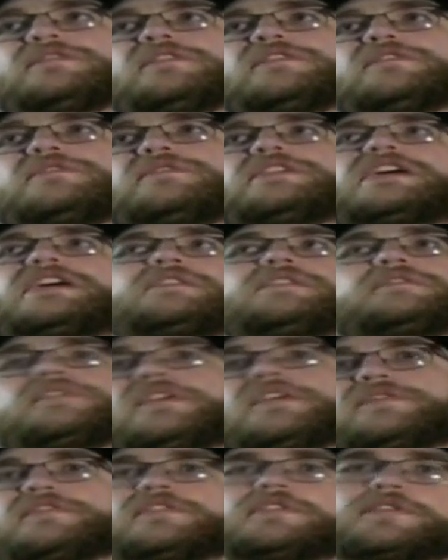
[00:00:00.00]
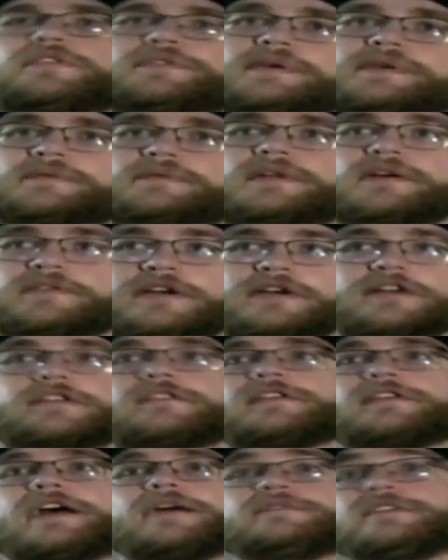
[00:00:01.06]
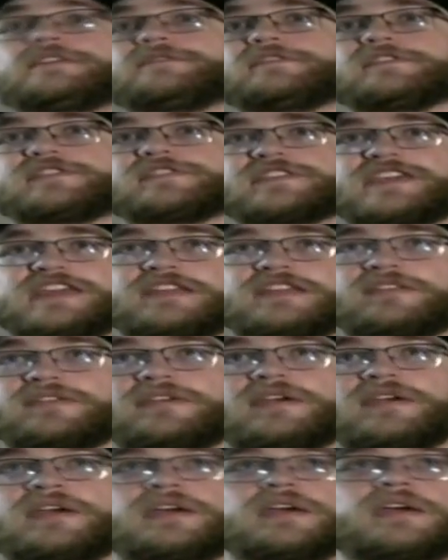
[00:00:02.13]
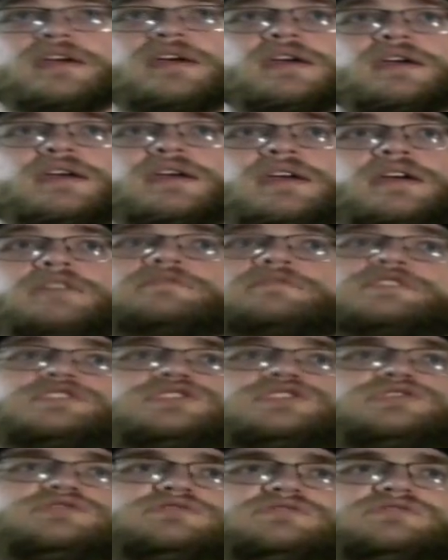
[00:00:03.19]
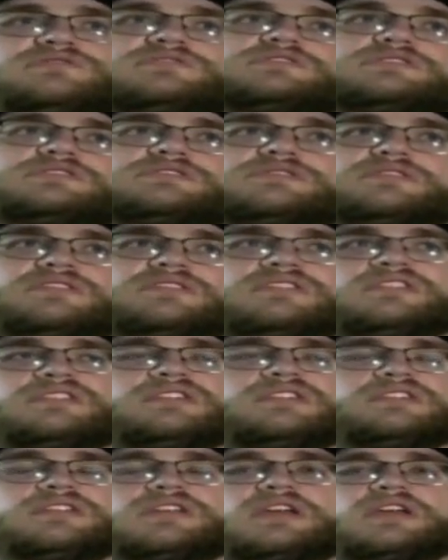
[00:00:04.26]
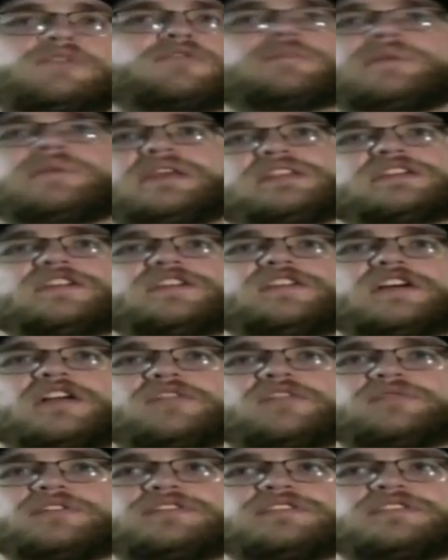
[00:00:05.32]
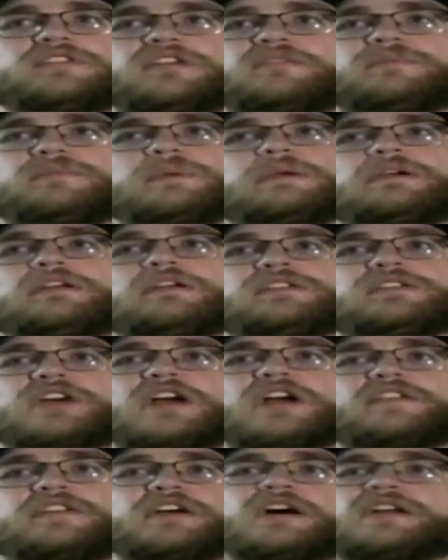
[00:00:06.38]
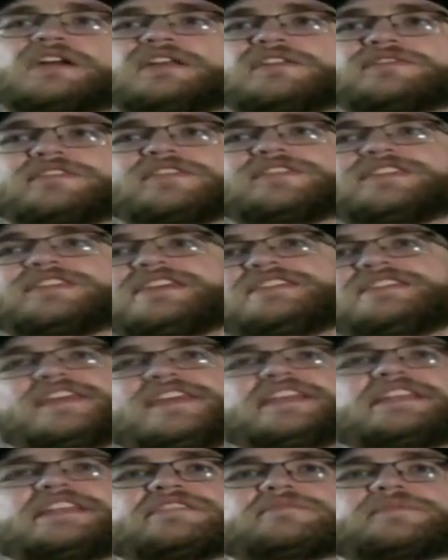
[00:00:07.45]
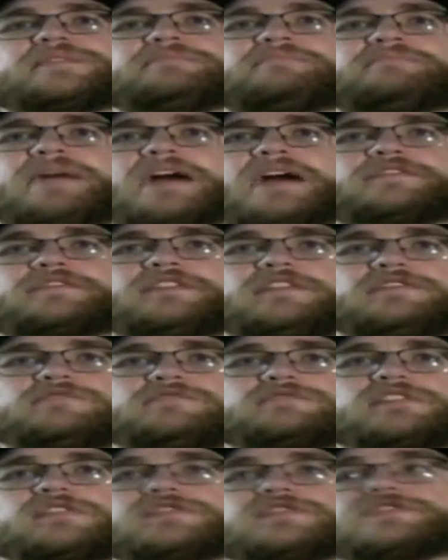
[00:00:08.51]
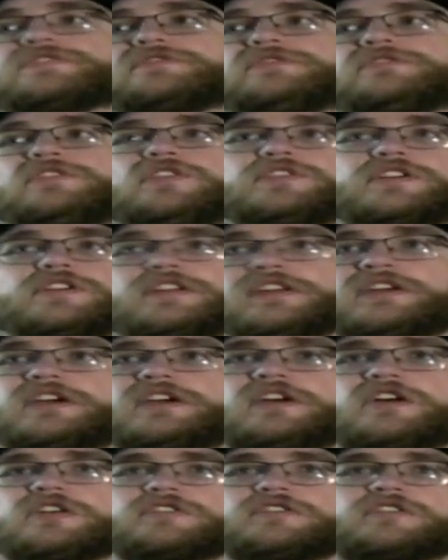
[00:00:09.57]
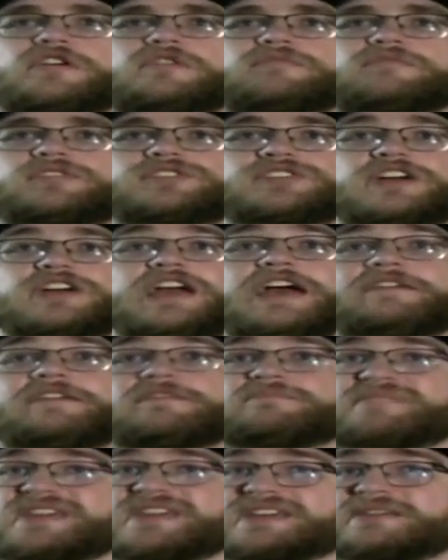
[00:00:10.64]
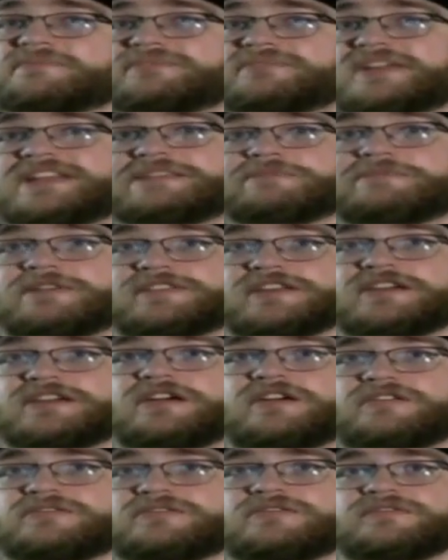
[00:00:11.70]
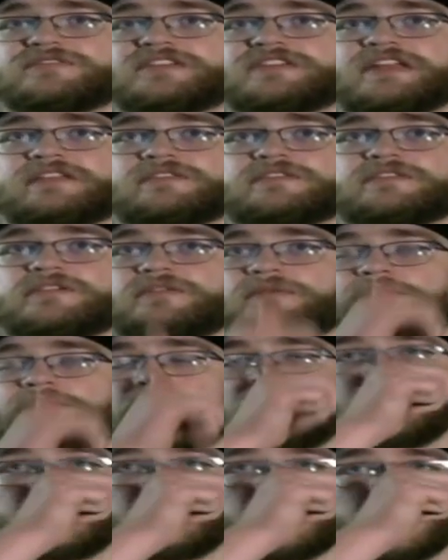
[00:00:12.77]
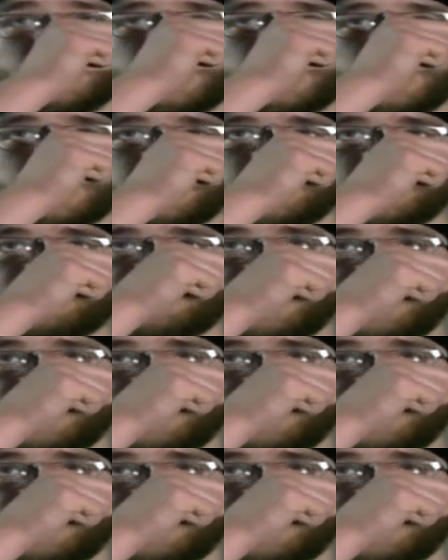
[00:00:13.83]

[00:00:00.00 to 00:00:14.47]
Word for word: there was one other difference. Oh yeah, there's also the whole thing where now characters have different skins, which if we're being entirely honest with you, if we're being entirely honest, the skin thing doesn't really matter unless you want a certain look on a character, which I have a main complaint about the character skins too.